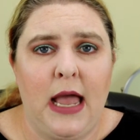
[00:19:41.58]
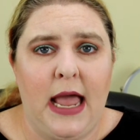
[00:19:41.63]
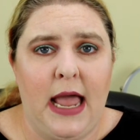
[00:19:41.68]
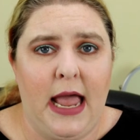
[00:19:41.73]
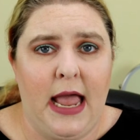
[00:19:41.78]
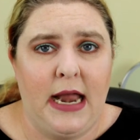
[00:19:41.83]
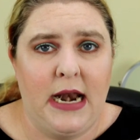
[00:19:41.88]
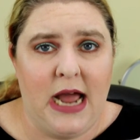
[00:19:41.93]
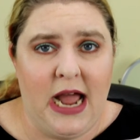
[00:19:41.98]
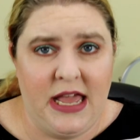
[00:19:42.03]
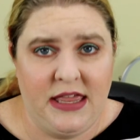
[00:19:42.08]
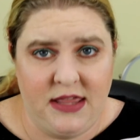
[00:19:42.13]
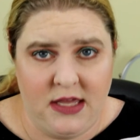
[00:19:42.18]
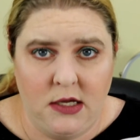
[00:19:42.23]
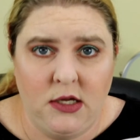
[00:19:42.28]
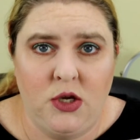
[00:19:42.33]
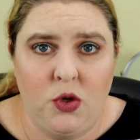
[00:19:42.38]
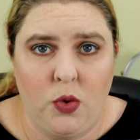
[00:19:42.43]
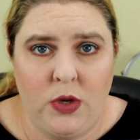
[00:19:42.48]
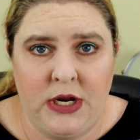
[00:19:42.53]
and I
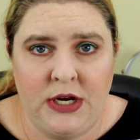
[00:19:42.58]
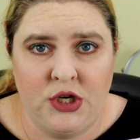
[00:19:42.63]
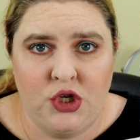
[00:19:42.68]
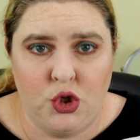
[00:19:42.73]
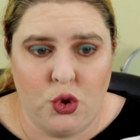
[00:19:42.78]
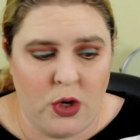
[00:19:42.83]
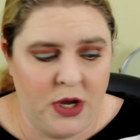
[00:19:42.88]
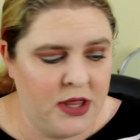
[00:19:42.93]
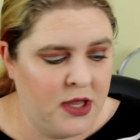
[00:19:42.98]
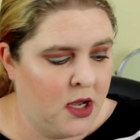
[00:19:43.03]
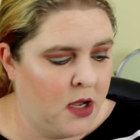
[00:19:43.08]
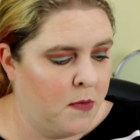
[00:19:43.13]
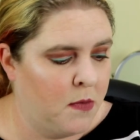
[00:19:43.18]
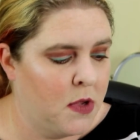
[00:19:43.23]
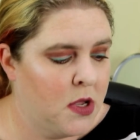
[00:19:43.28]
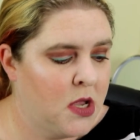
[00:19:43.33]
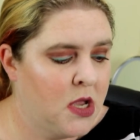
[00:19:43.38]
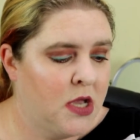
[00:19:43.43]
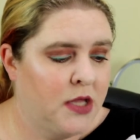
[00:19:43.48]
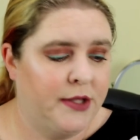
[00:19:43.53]
think you would enjoy
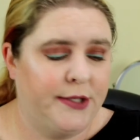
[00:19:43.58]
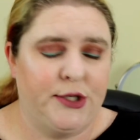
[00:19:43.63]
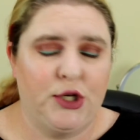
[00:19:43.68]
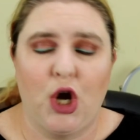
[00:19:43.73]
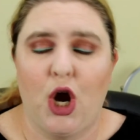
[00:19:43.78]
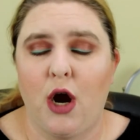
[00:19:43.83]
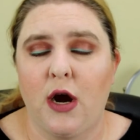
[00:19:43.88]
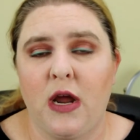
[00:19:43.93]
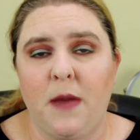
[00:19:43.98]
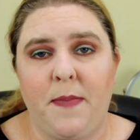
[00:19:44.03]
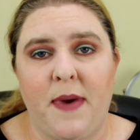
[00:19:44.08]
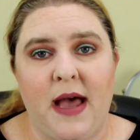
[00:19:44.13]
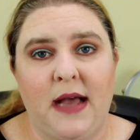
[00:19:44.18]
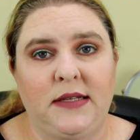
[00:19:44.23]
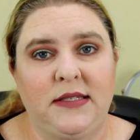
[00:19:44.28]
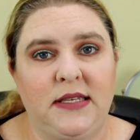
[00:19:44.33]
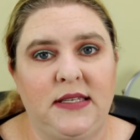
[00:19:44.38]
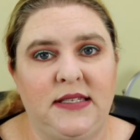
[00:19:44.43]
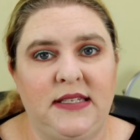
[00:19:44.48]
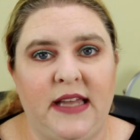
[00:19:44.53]
them. The Target
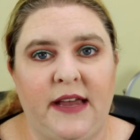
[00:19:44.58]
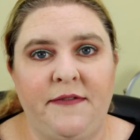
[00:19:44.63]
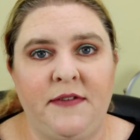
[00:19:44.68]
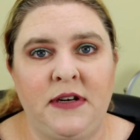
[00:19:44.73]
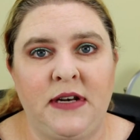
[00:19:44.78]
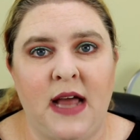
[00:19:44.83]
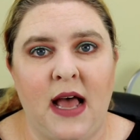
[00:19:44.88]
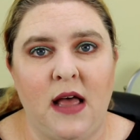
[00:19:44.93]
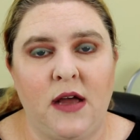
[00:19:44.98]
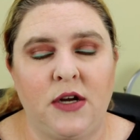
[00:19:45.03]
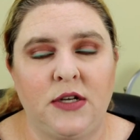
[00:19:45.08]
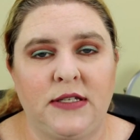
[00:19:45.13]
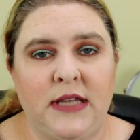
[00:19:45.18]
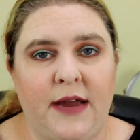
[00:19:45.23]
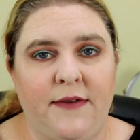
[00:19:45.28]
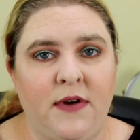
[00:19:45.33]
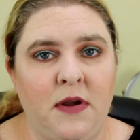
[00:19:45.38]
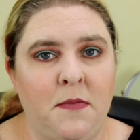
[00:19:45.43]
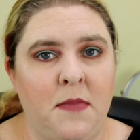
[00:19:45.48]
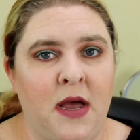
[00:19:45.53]
box is $7
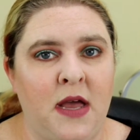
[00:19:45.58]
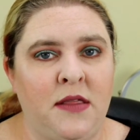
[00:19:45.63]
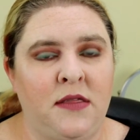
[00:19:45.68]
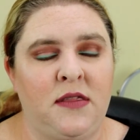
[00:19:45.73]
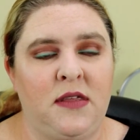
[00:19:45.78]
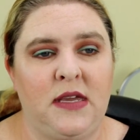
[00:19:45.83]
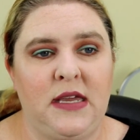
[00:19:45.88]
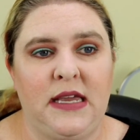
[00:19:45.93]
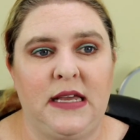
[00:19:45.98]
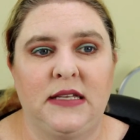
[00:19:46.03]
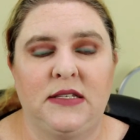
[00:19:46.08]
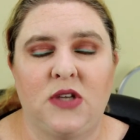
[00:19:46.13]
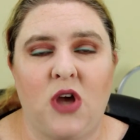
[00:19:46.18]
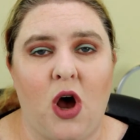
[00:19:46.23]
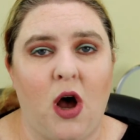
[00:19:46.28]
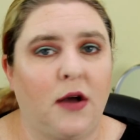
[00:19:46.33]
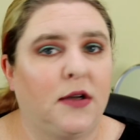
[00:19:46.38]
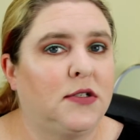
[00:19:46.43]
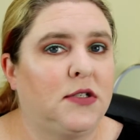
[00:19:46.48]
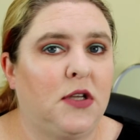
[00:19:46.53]
every month, is
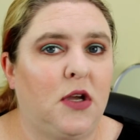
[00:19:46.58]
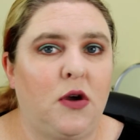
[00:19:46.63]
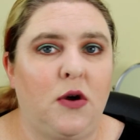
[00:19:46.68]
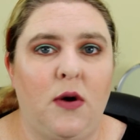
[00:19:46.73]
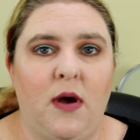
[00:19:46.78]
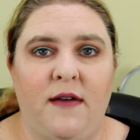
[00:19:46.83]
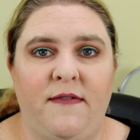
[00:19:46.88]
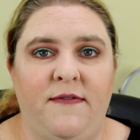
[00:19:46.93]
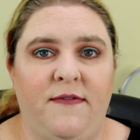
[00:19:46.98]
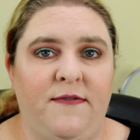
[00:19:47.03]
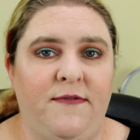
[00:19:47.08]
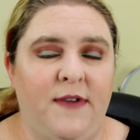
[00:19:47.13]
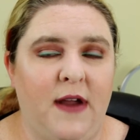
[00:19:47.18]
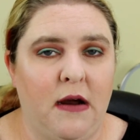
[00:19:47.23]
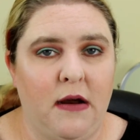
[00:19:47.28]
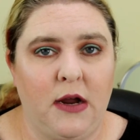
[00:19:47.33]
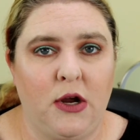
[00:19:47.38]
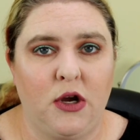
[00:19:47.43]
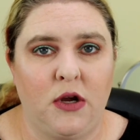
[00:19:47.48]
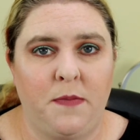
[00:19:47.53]
also a
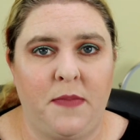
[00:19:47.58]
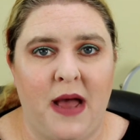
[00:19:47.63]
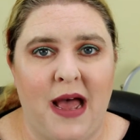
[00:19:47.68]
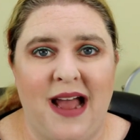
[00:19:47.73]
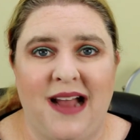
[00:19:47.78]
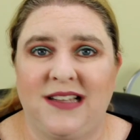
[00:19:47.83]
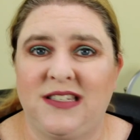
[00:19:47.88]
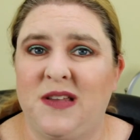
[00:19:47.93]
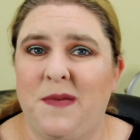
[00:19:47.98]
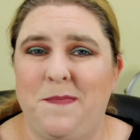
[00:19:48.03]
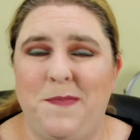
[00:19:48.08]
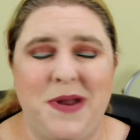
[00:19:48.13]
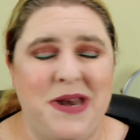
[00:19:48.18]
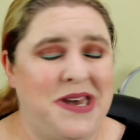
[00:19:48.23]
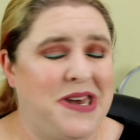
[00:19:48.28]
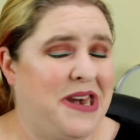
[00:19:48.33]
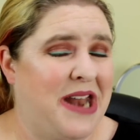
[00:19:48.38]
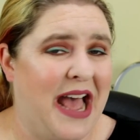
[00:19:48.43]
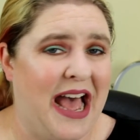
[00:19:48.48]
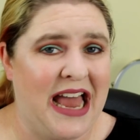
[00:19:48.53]
very good box, but
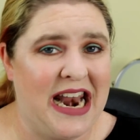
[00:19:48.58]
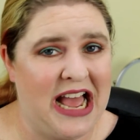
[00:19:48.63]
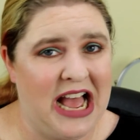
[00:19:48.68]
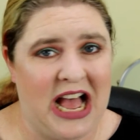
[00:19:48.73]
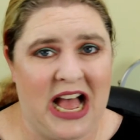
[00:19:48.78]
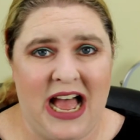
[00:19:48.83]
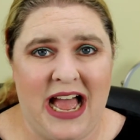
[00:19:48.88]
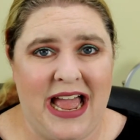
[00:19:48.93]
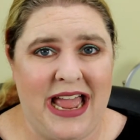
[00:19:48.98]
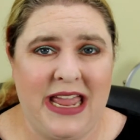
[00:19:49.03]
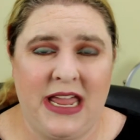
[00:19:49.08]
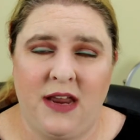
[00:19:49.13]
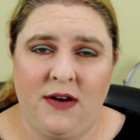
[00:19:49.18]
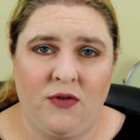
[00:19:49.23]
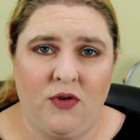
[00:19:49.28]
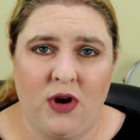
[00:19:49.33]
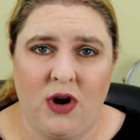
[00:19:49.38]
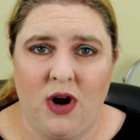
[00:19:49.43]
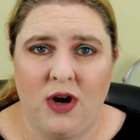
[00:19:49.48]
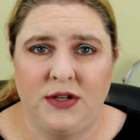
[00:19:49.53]
not high
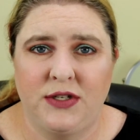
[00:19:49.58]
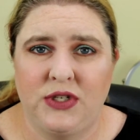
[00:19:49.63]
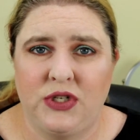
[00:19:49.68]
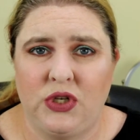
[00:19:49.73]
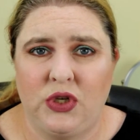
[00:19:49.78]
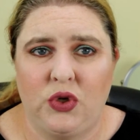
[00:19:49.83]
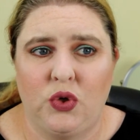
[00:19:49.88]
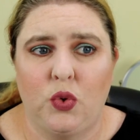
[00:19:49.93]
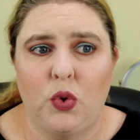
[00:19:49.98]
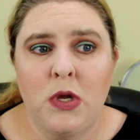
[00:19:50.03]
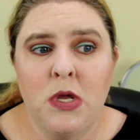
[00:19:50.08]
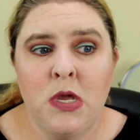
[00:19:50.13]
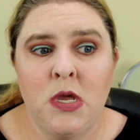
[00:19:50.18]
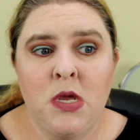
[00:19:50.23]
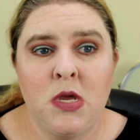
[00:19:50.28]
in regards to